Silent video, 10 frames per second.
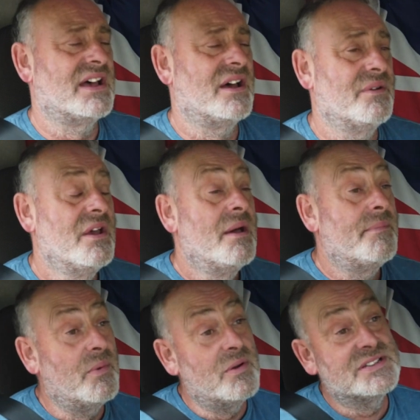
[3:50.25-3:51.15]

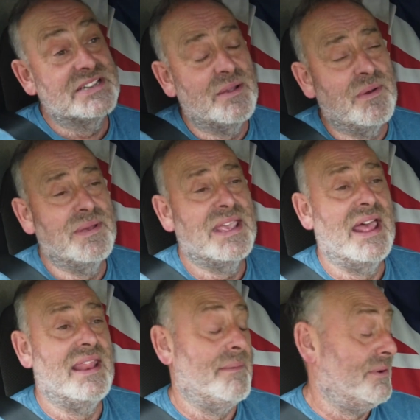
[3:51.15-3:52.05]
So, but we'll see when we
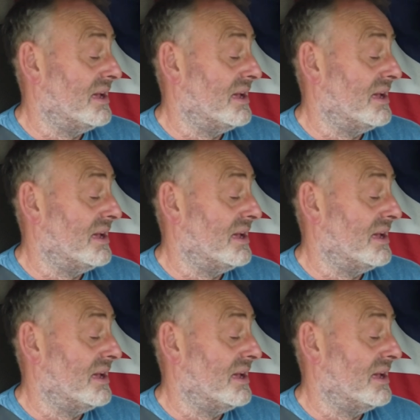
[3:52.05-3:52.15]
get there.